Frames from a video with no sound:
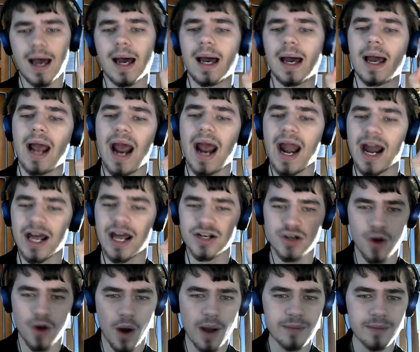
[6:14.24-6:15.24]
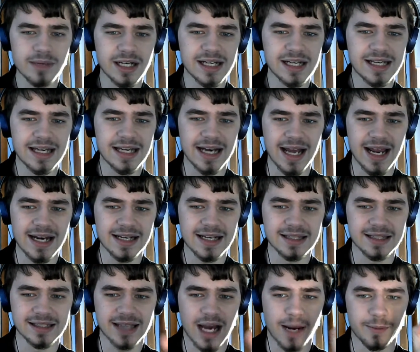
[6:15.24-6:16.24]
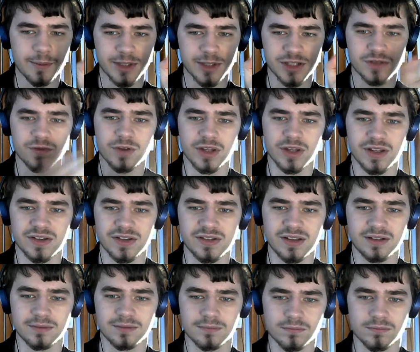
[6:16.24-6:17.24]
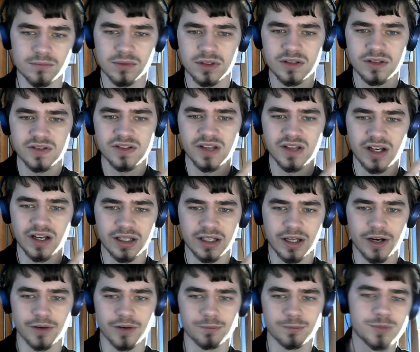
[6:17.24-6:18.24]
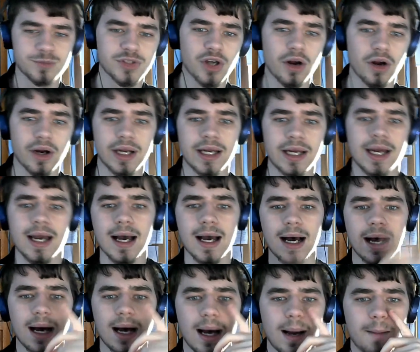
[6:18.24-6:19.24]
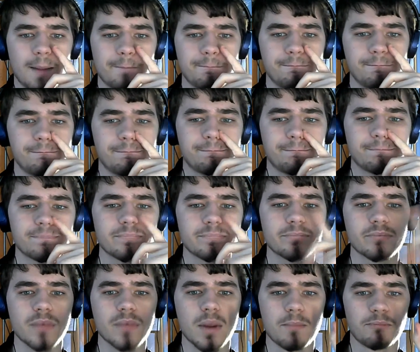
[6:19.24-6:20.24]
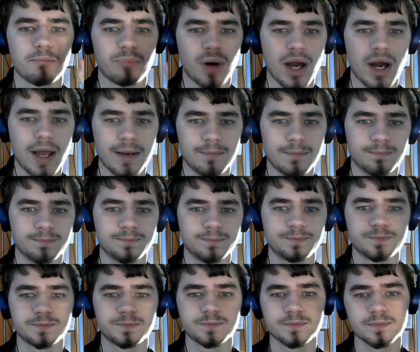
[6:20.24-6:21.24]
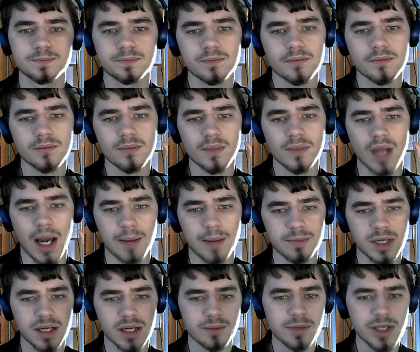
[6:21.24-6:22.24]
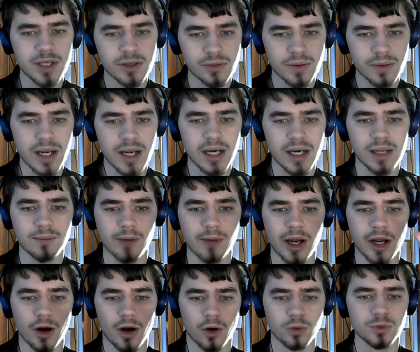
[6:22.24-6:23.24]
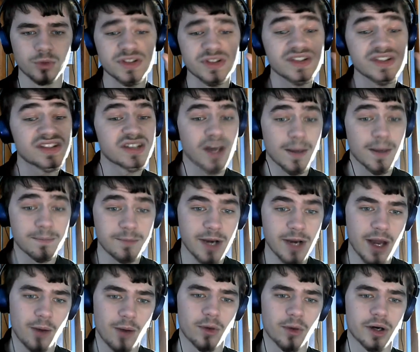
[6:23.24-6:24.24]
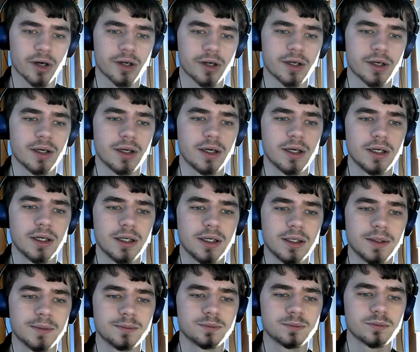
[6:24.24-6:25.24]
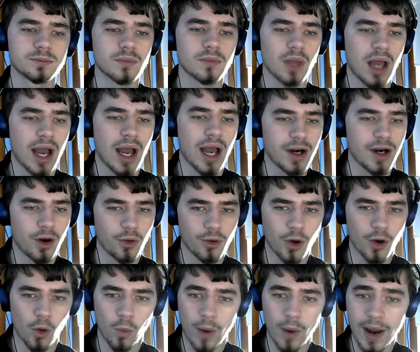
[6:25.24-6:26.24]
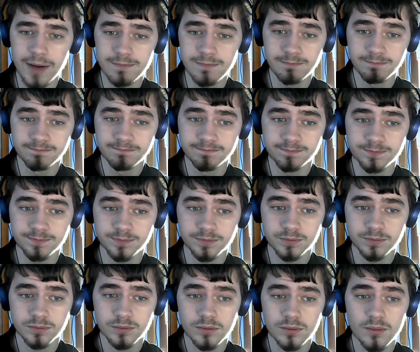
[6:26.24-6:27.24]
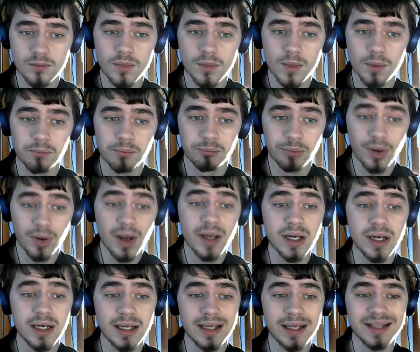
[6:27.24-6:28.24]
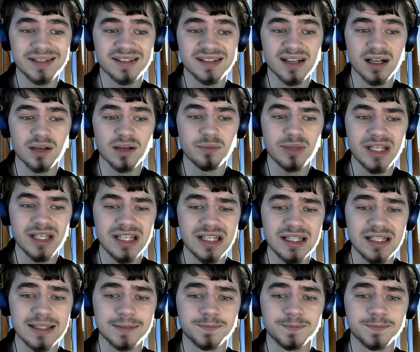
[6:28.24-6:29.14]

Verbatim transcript: and I know I'm gonna get hate in the comments for this, and sun glare, sorry. Um, but, I'm gonna be creating my own sub-network. I don't know when, but it's gonna be